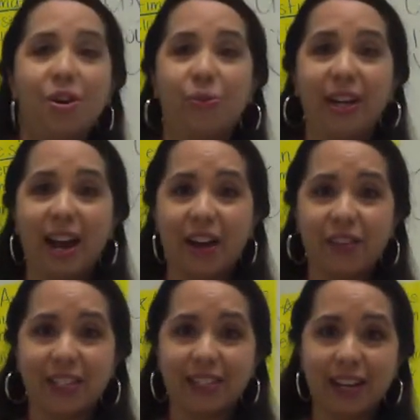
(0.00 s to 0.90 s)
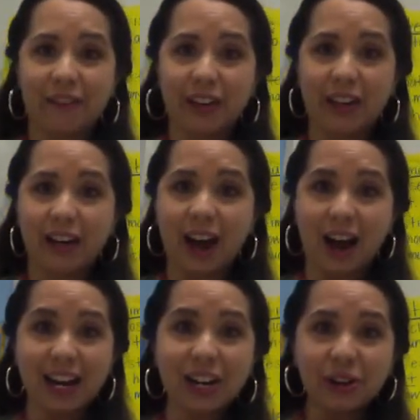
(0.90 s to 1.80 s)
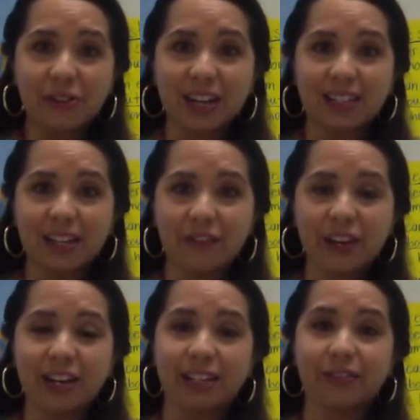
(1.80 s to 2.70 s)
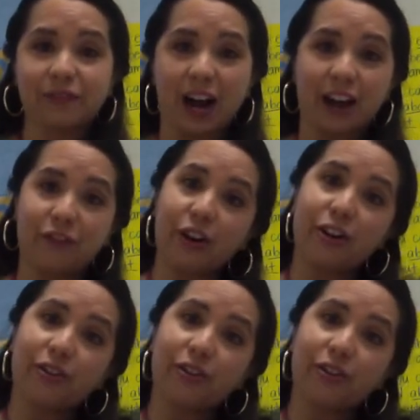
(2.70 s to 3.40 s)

We have a 7. I know that 7 is 5 or